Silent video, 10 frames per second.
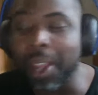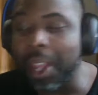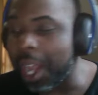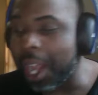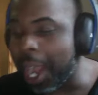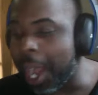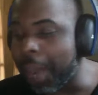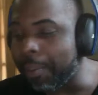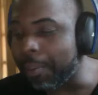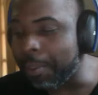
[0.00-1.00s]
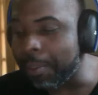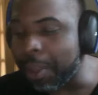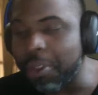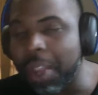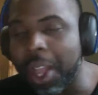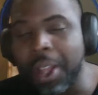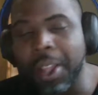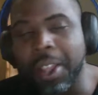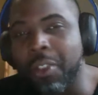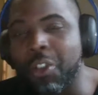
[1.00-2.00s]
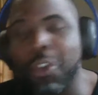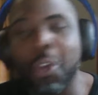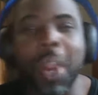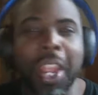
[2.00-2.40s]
But just a great